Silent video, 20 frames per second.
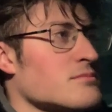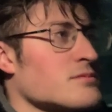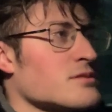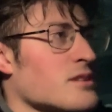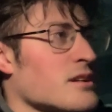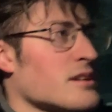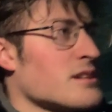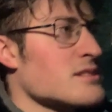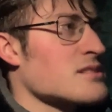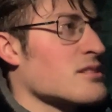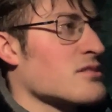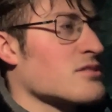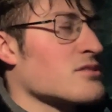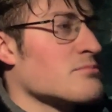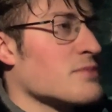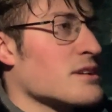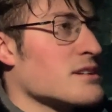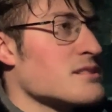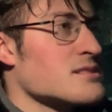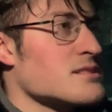I guess that
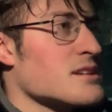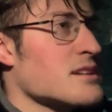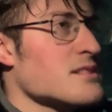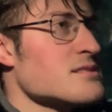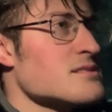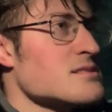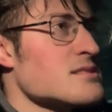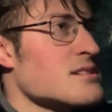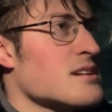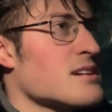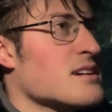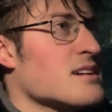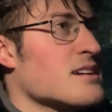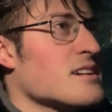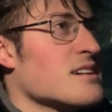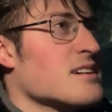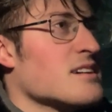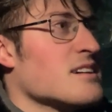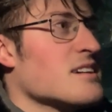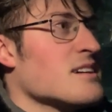could make sense.
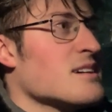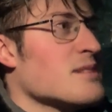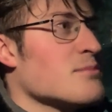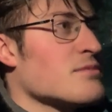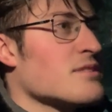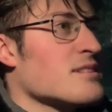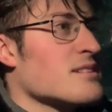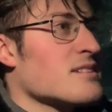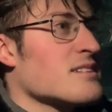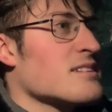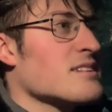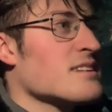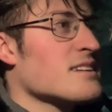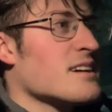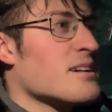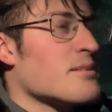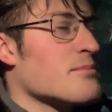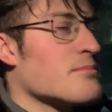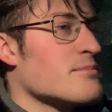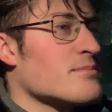
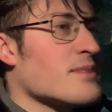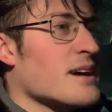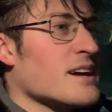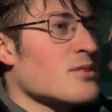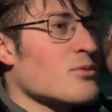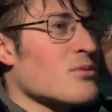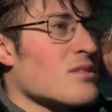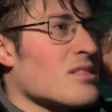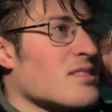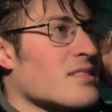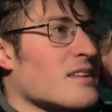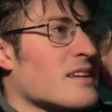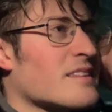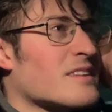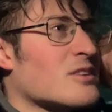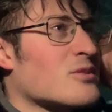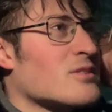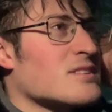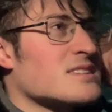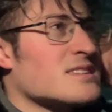I don't think
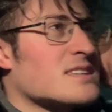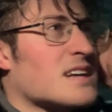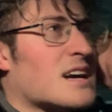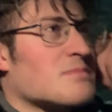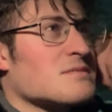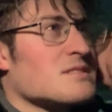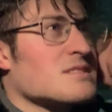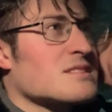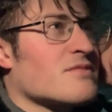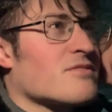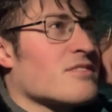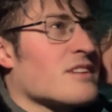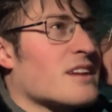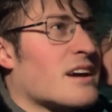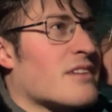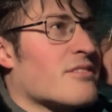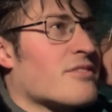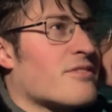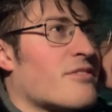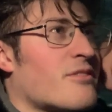they'll adapt
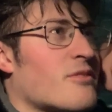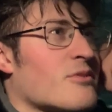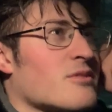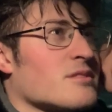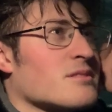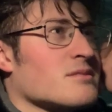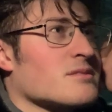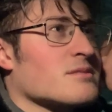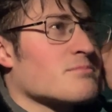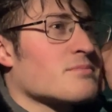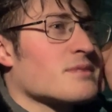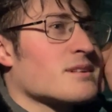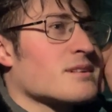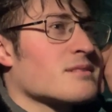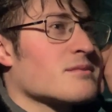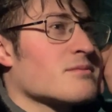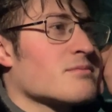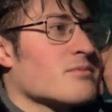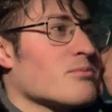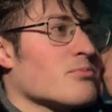FNAF 4,
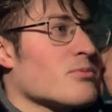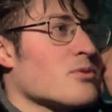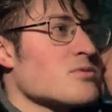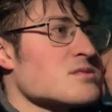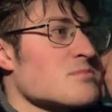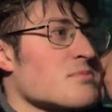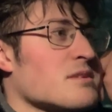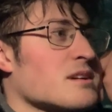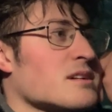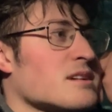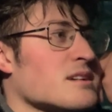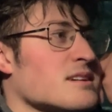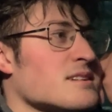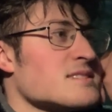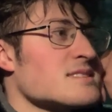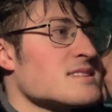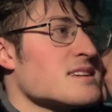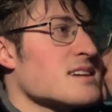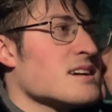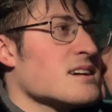mostly
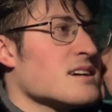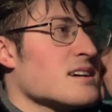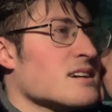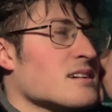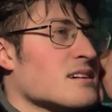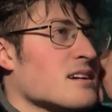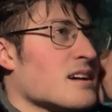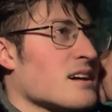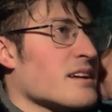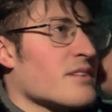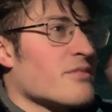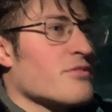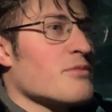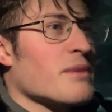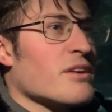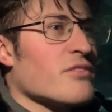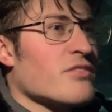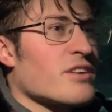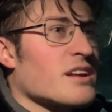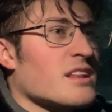because, again, from
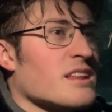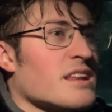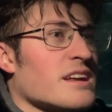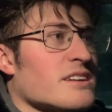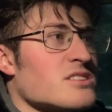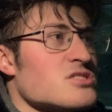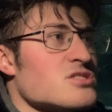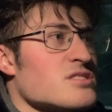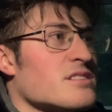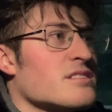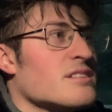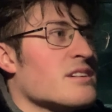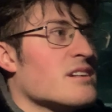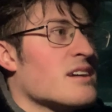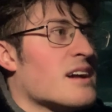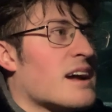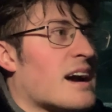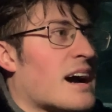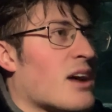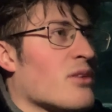my recollection,
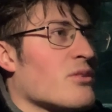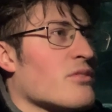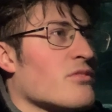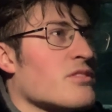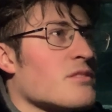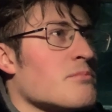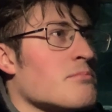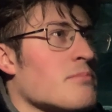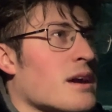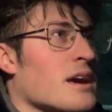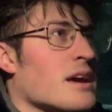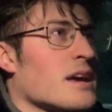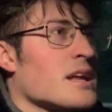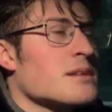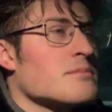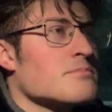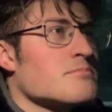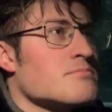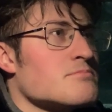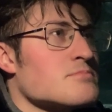out of the
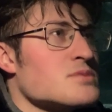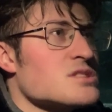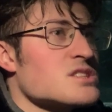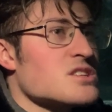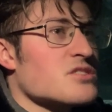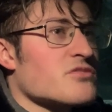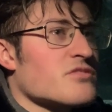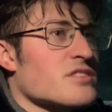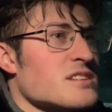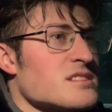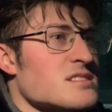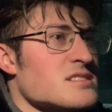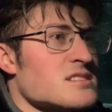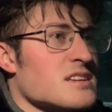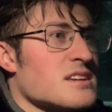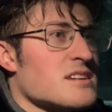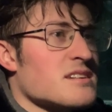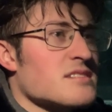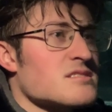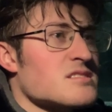main series,
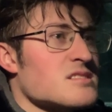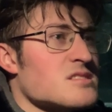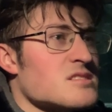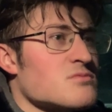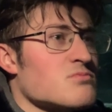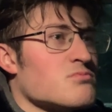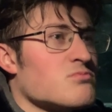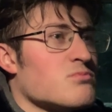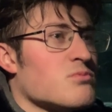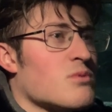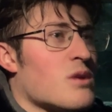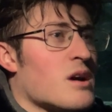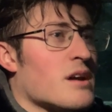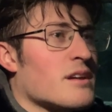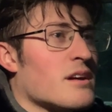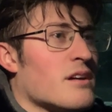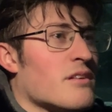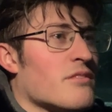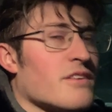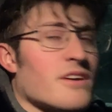it's
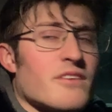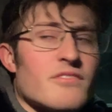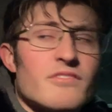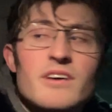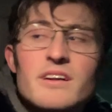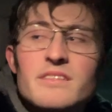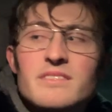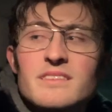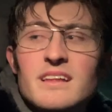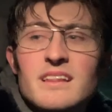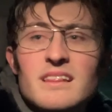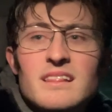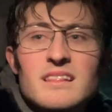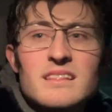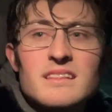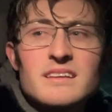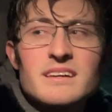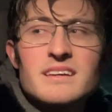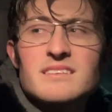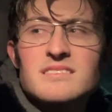one of, if not the
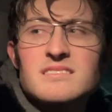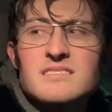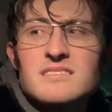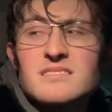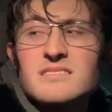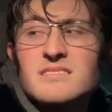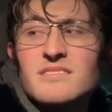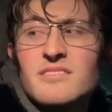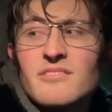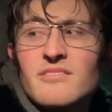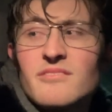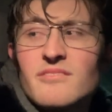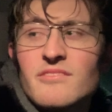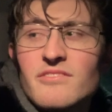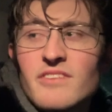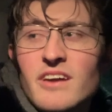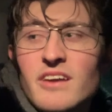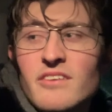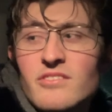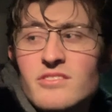least
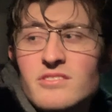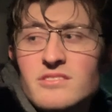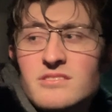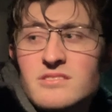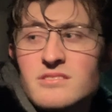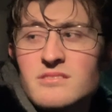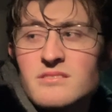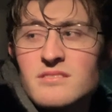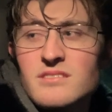favorite.